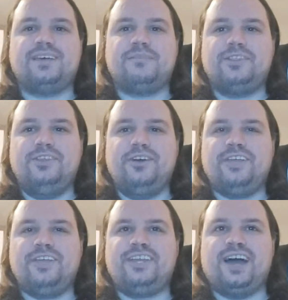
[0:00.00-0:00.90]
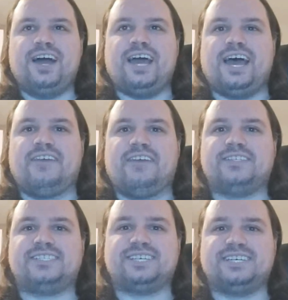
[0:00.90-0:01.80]
But the only tea I have
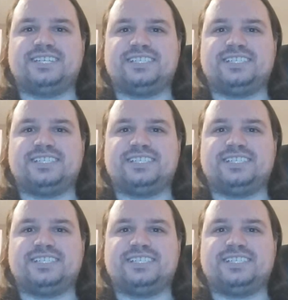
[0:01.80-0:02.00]
is to